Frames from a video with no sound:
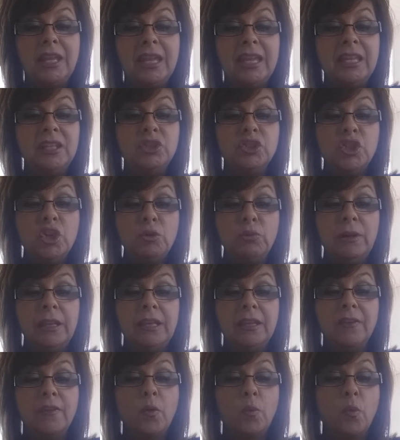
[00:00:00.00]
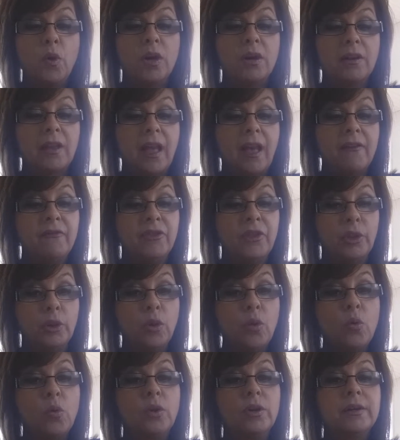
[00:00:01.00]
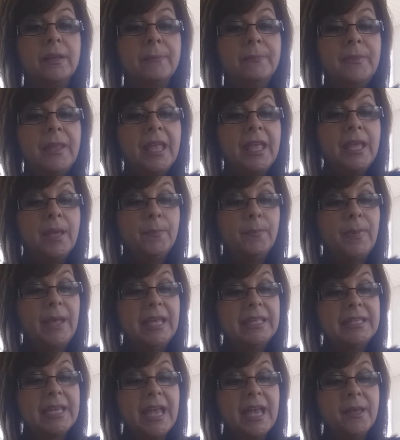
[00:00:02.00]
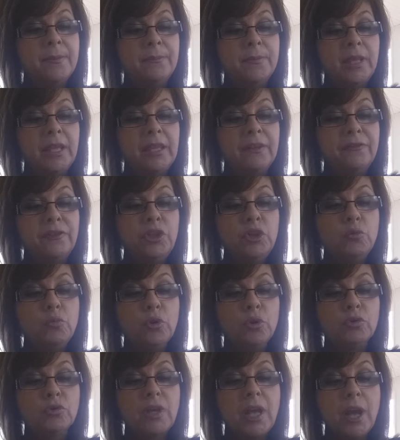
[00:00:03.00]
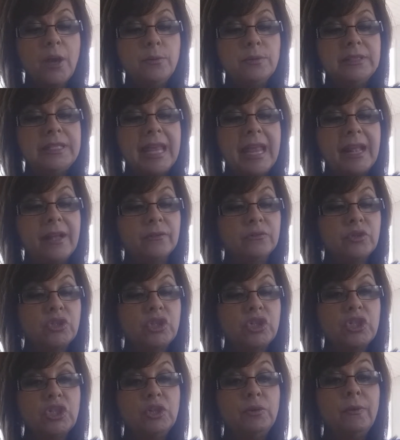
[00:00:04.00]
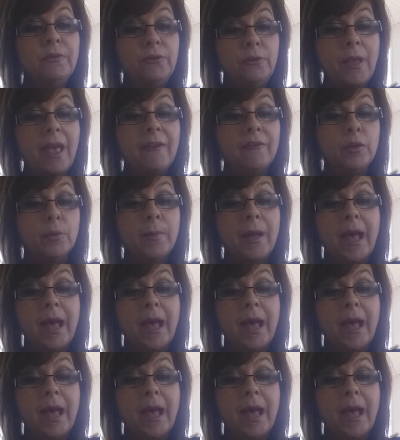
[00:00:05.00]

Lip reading: in doing the work of the Lord. But if you will go down to, if you have your